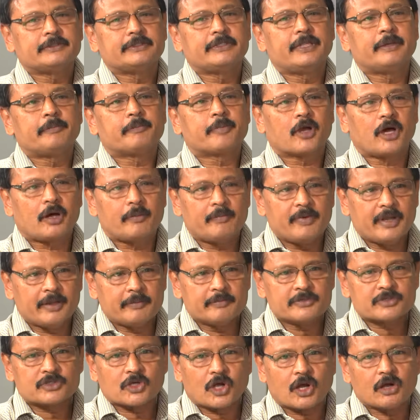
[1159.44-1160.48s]
the
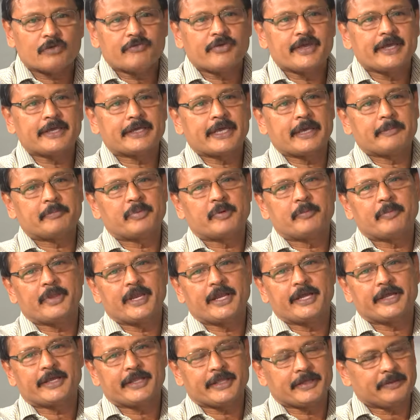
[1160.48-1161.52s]
problem solving
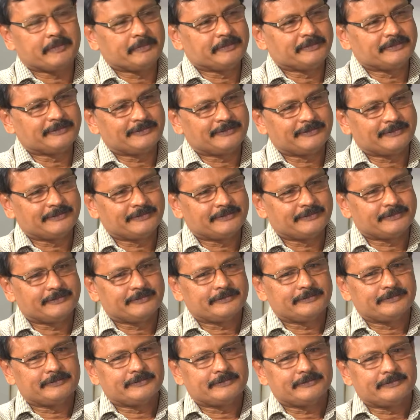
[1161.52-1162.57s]
capability,
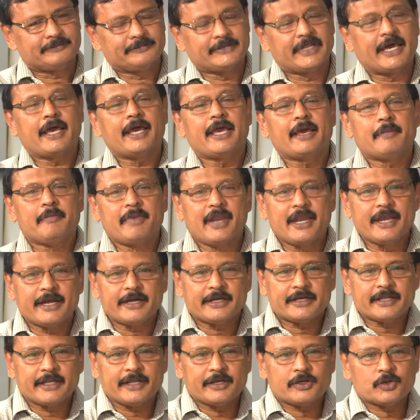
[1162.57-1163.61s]
the
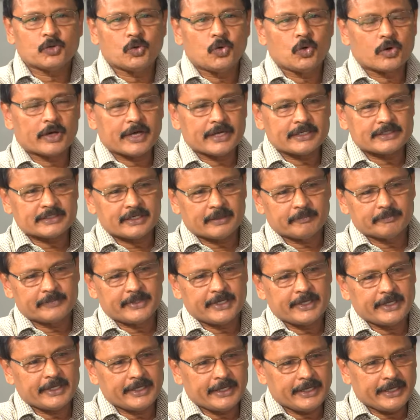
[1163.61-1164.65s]
ability to look at
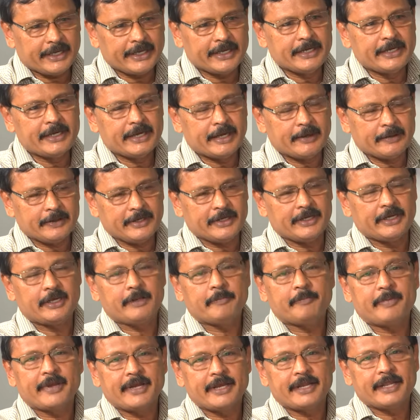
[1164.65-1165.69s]
something
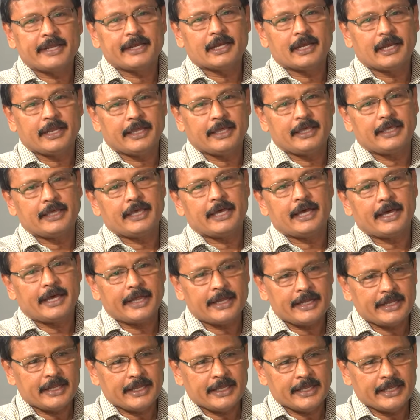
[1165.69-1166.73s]
independently
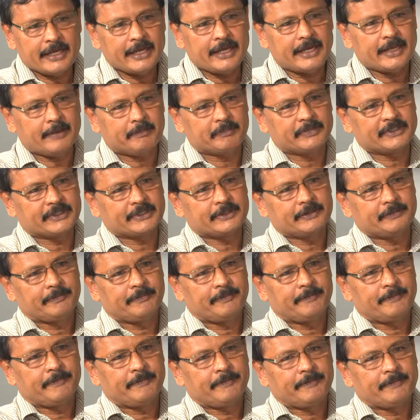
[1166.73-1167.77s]
and in depth,
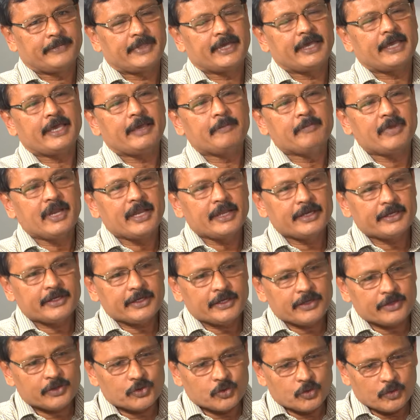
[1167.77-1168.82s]
the
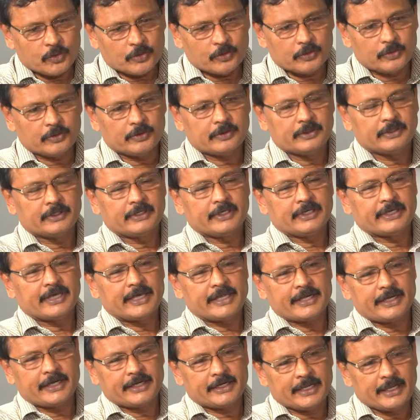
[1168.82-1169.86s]
ability to
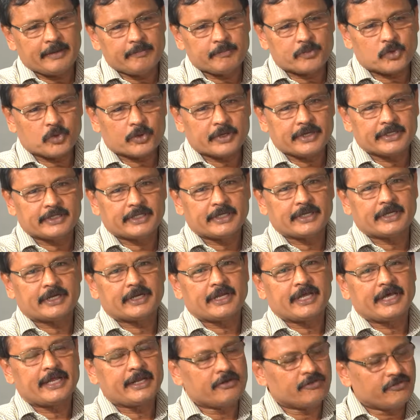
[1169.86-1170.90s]
get a team
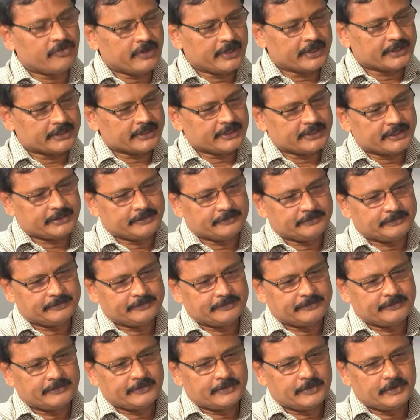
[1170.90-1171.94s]
together and work.
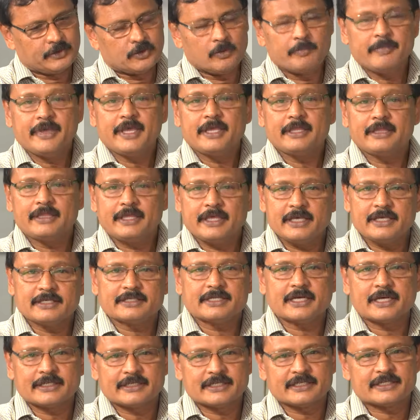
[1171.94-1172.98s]
To me,
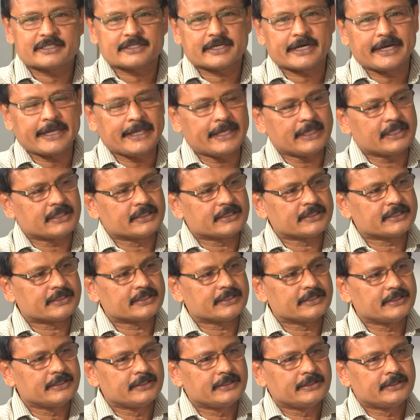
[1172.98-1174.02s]
these are the
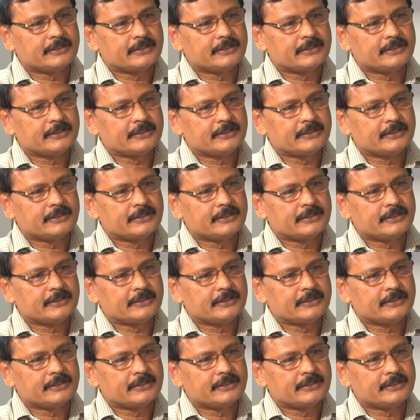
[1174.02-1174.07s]
strengths